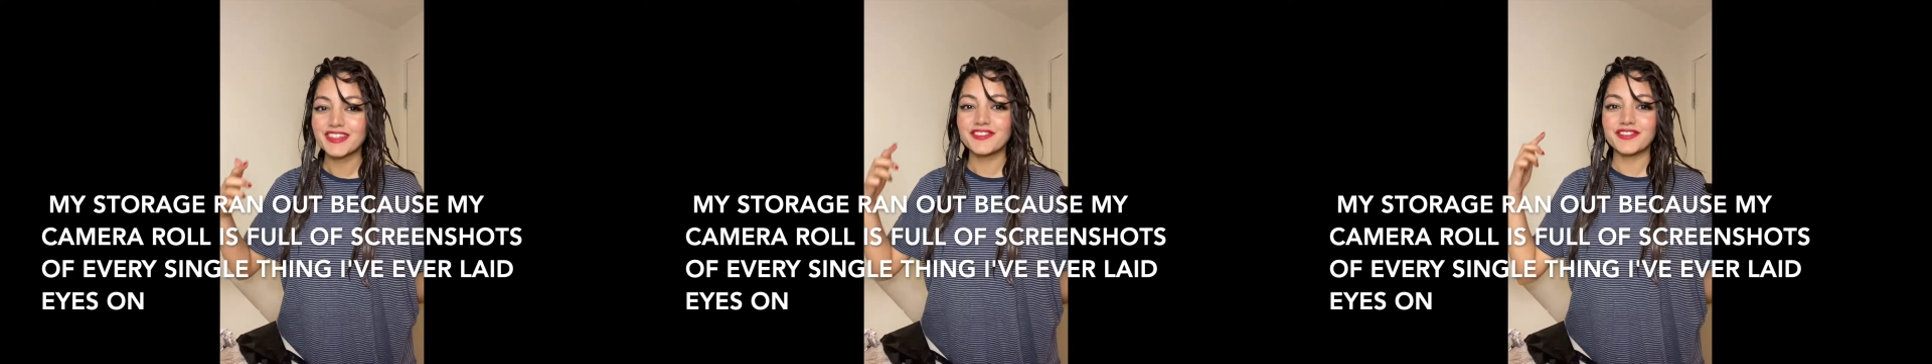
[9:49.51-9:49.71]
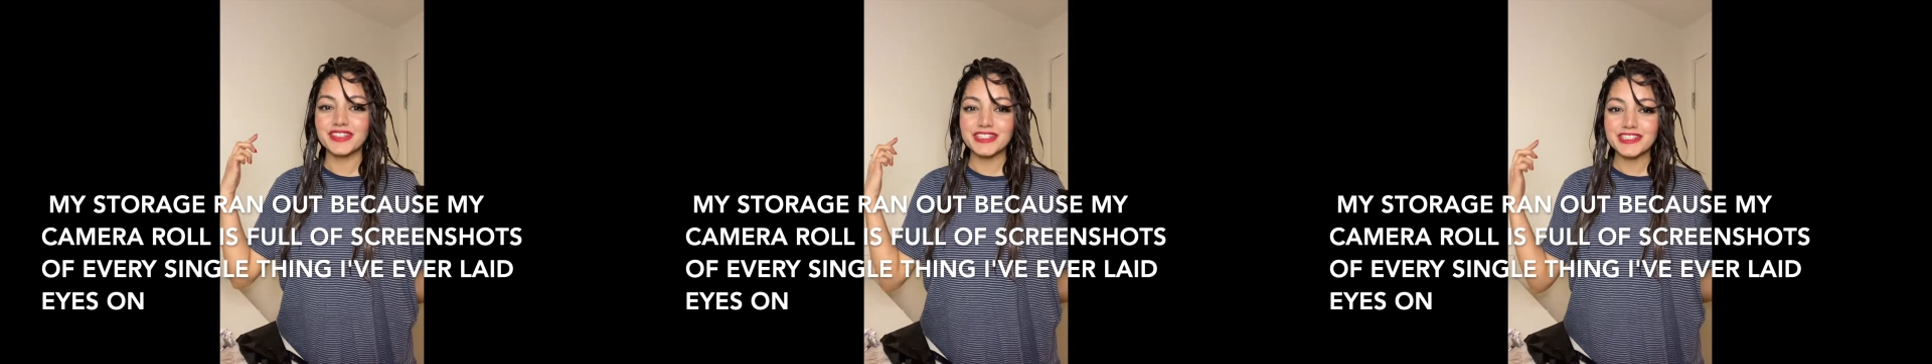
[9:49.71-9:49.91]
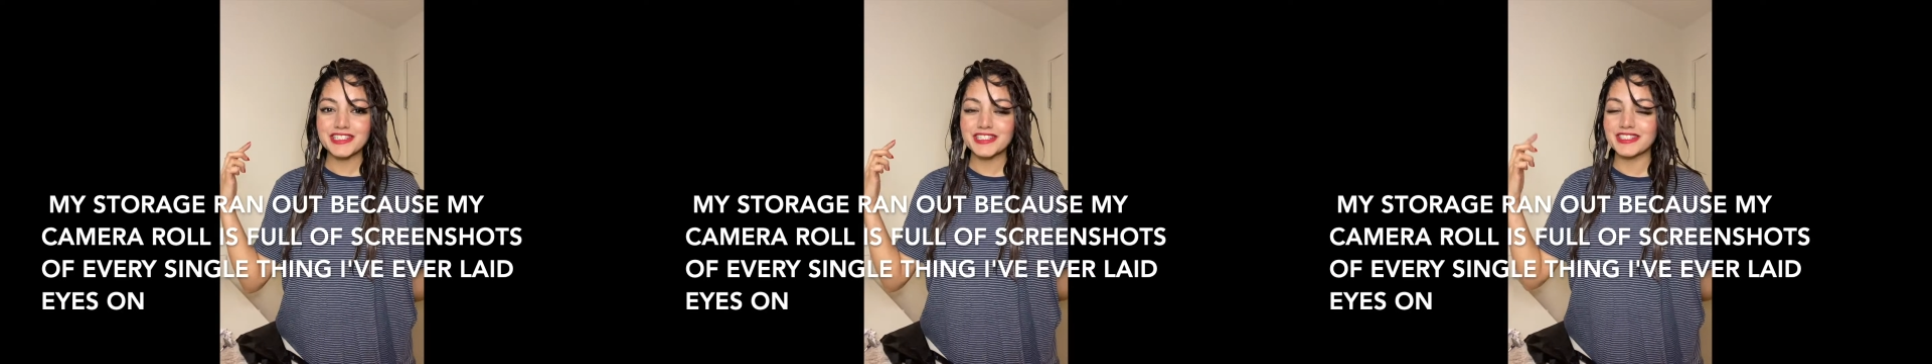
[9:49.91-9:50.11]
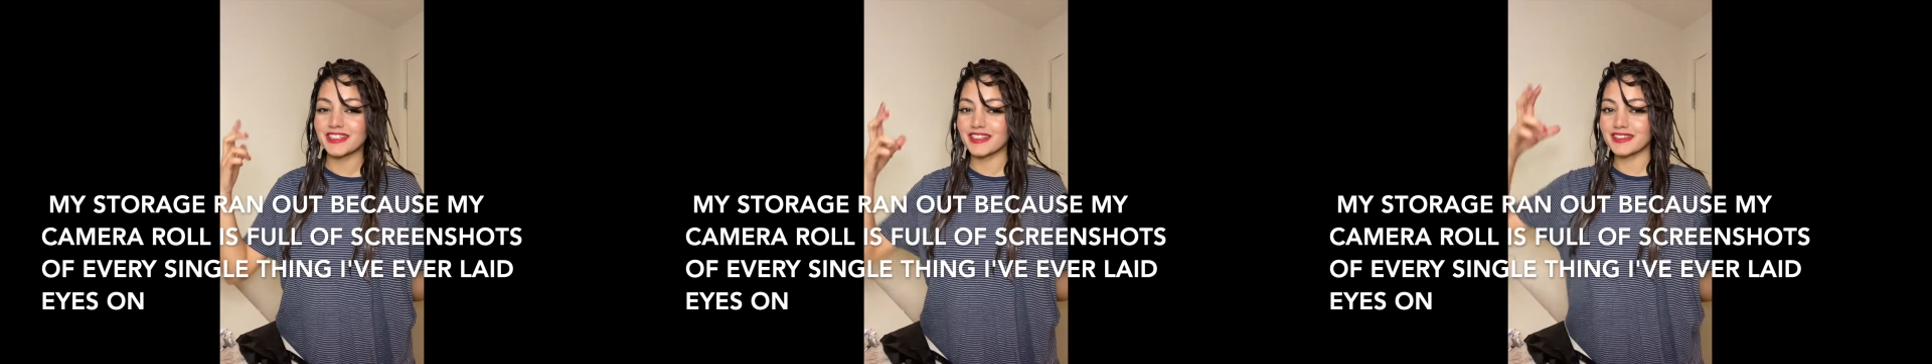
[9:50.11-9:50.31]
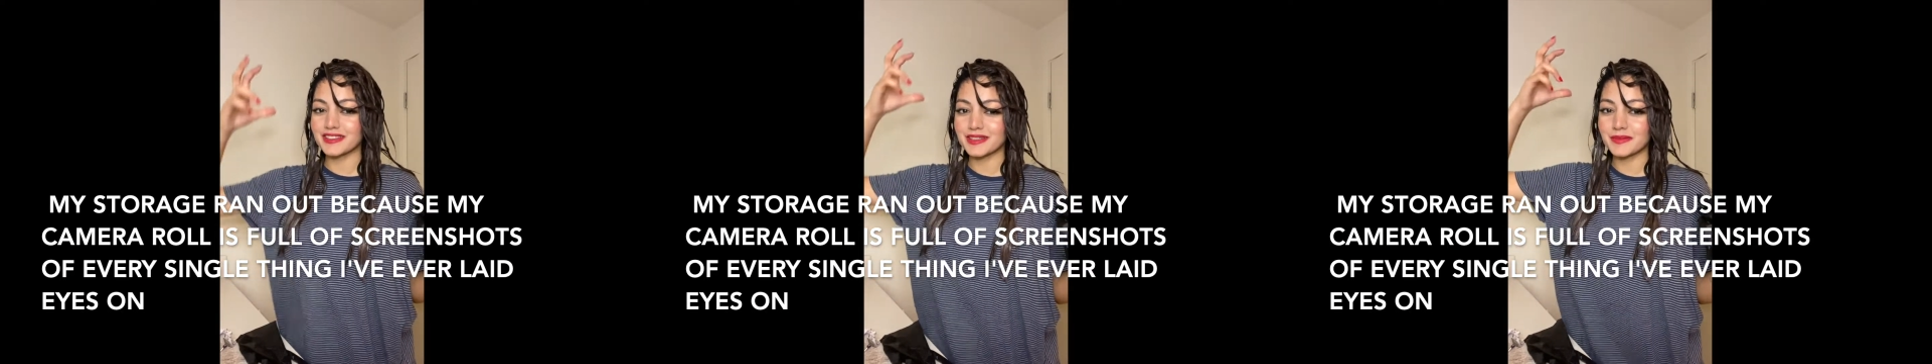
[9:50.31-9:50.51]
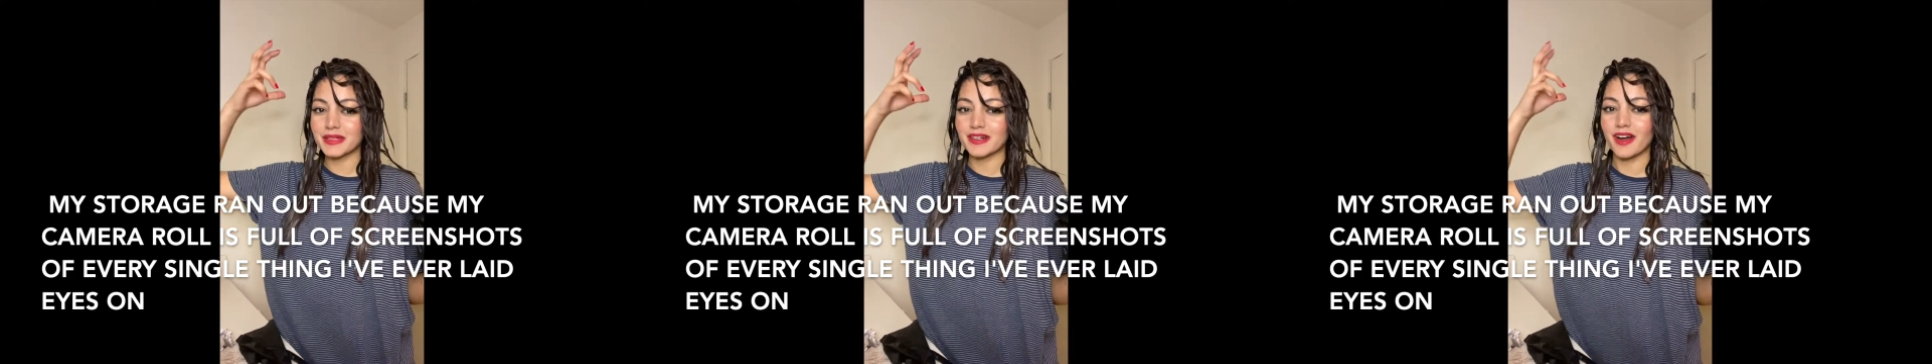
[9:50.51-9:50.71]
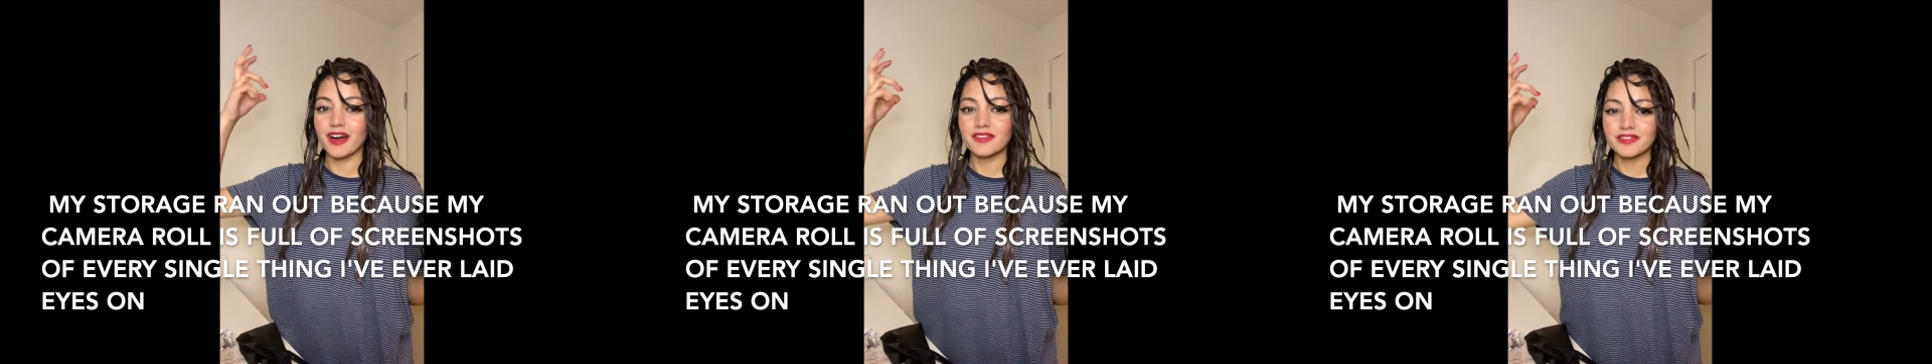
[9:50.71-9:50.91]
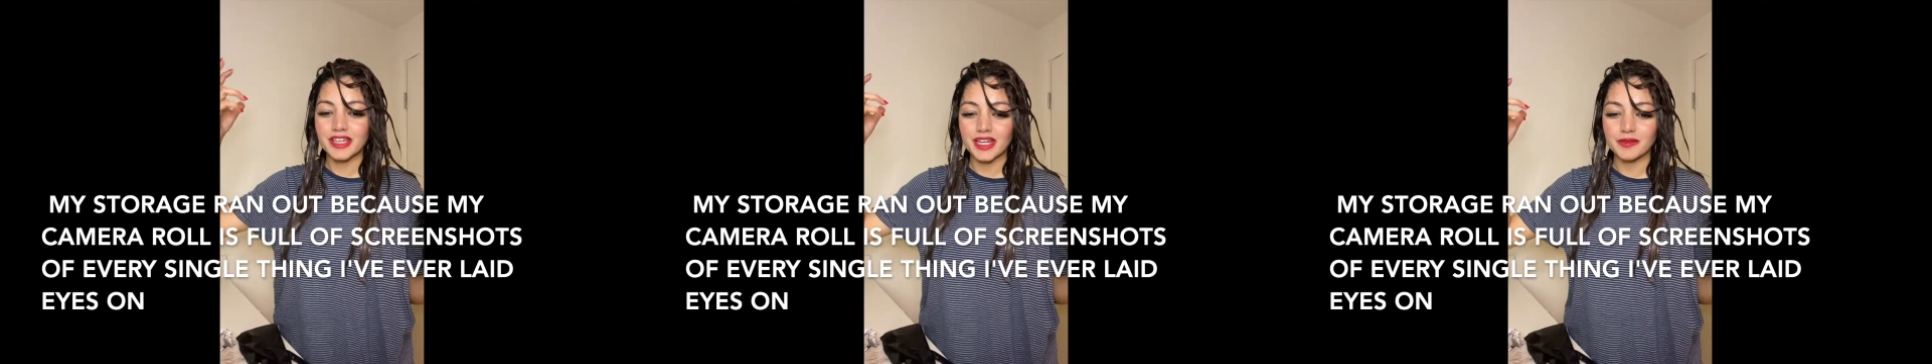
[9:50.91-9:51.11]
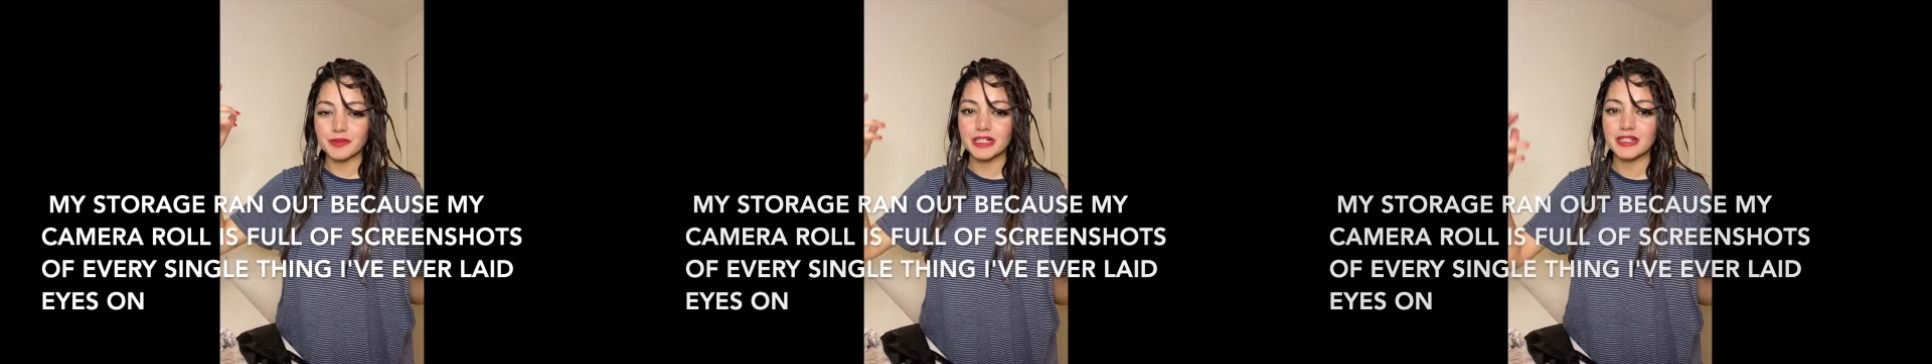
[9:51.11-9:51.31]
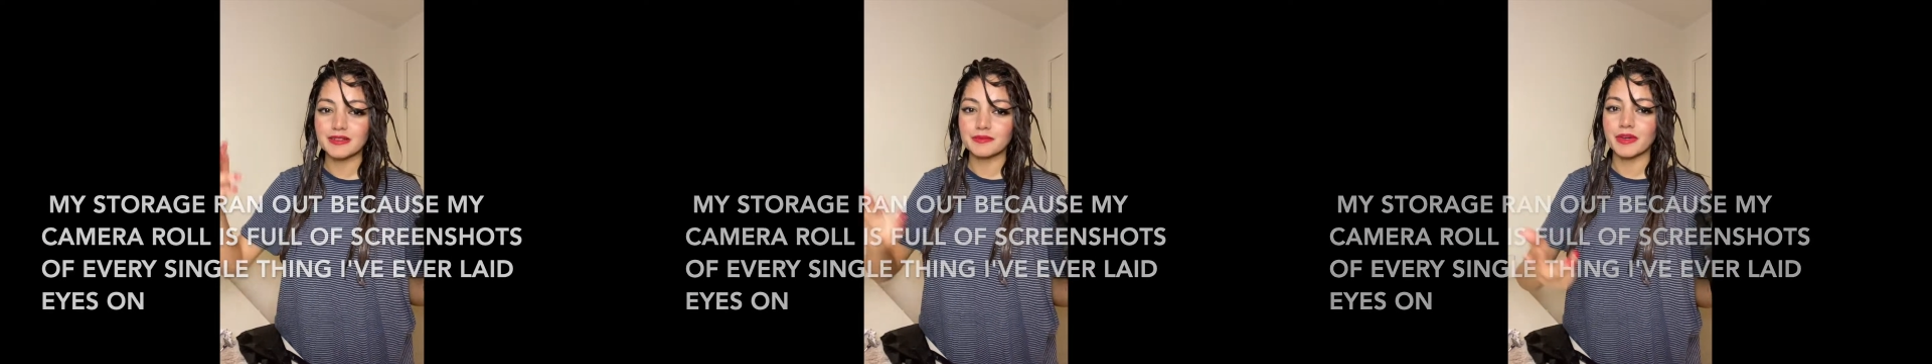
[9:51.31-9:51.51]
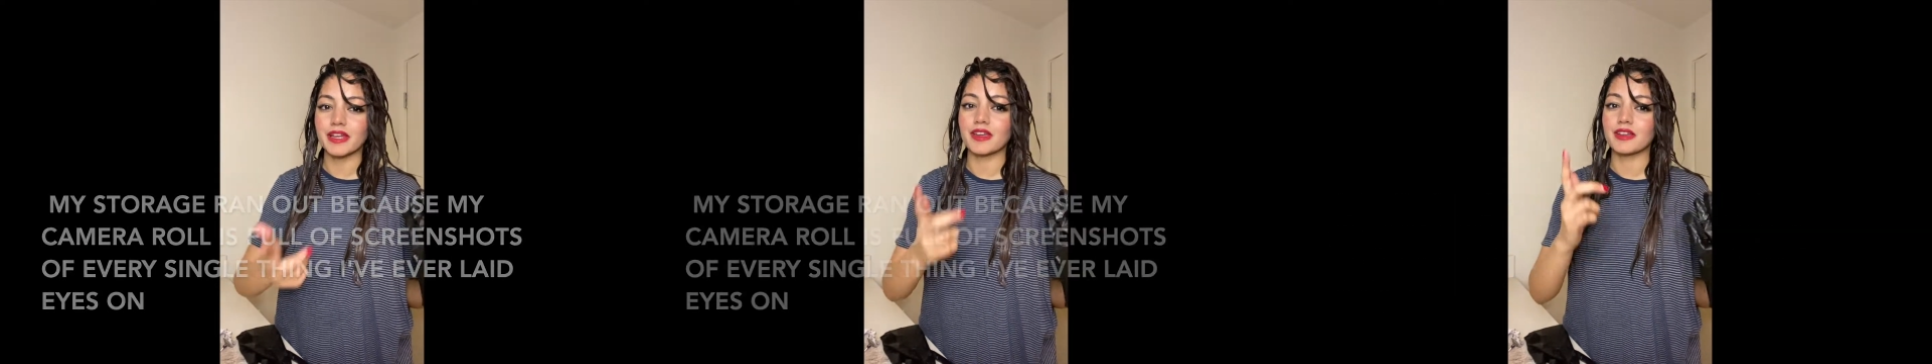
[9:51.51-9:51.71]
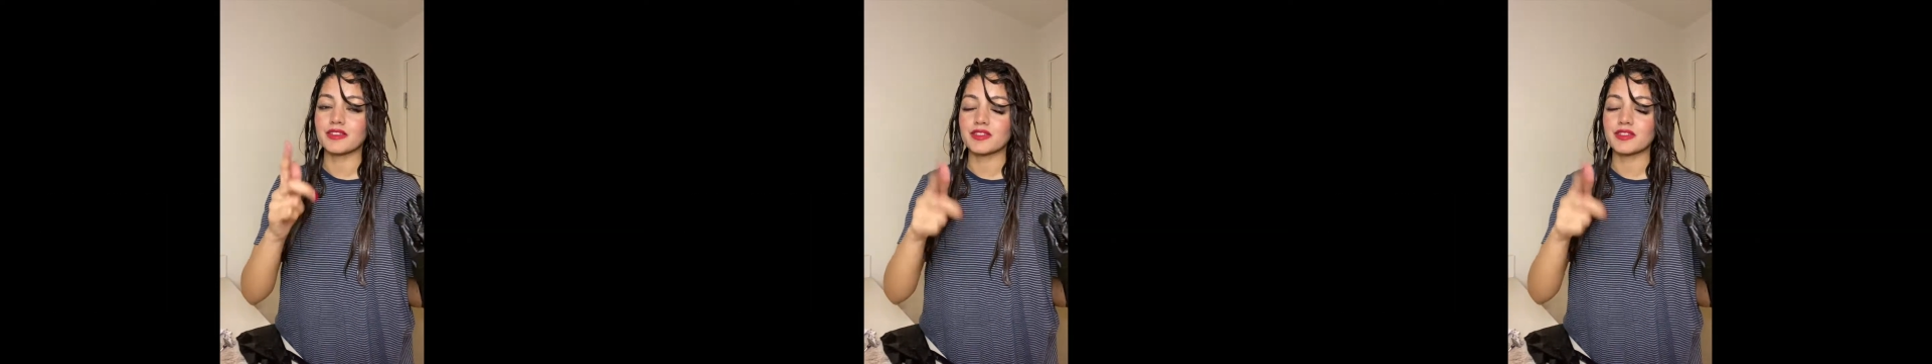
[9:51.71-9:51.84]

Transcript: finished a little bit off camera my